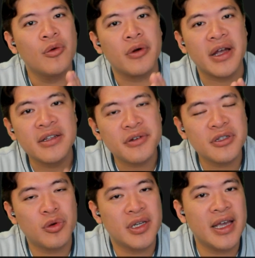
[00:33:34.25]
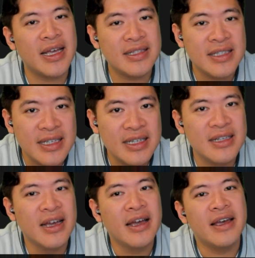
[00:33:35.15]
We're entering
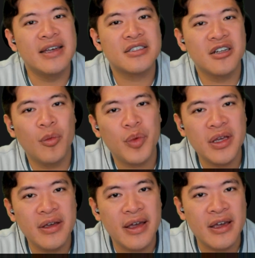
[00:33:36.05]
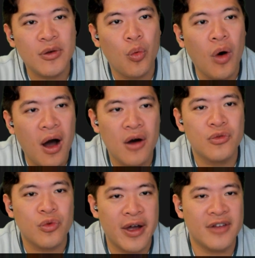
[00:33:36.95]
2018. It's going to be a
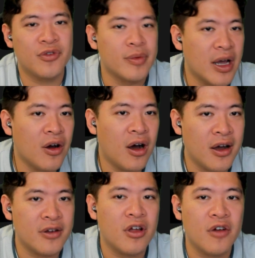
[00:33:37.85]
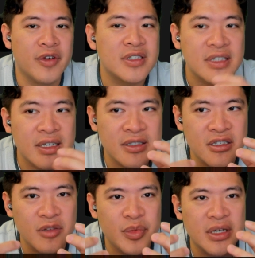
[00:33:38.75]
wild ride from now on. Obviously, it's
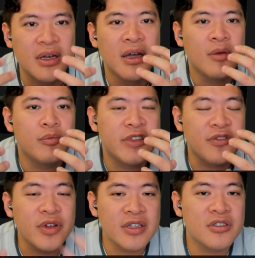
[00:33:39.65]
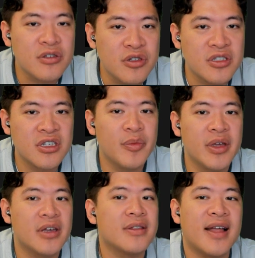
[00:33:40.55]
going to be different institutions
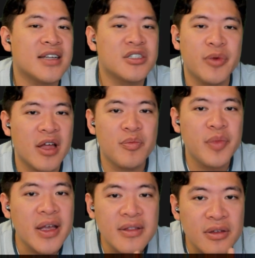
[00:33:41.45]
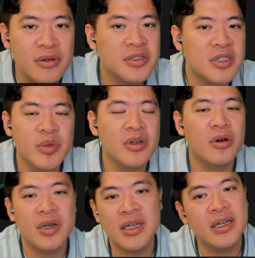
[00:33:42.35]
coming in. Last year we had big news,
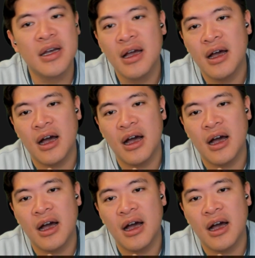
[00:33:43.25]
CBOE.